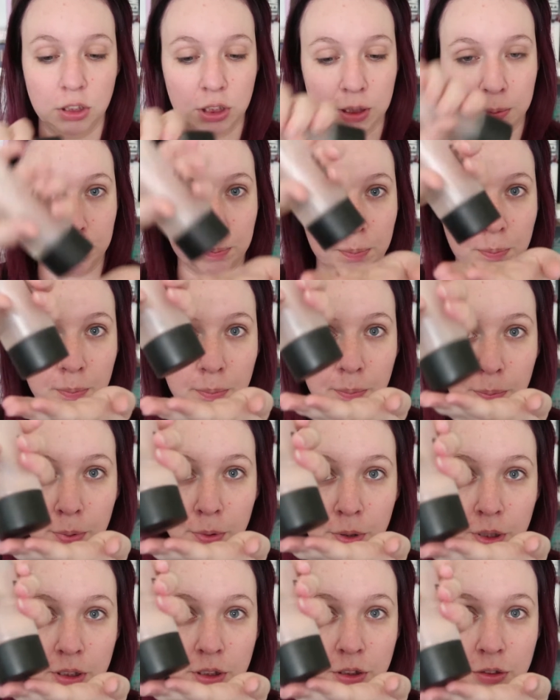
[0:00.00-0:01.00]
just
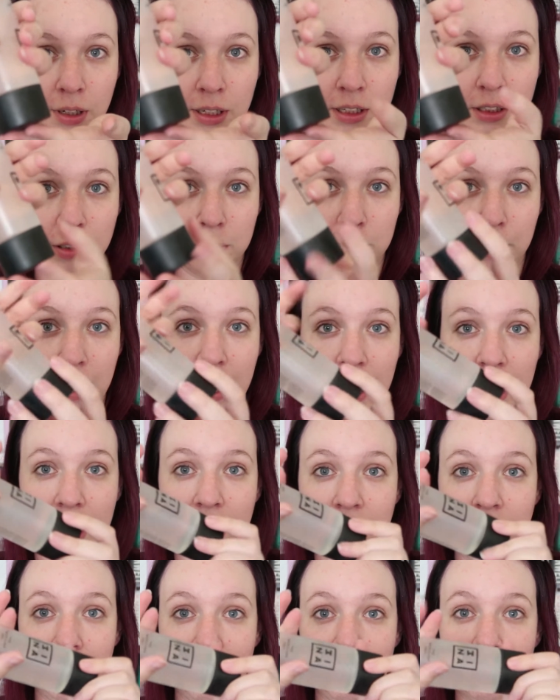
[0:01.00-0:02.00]
put it straight into my hand.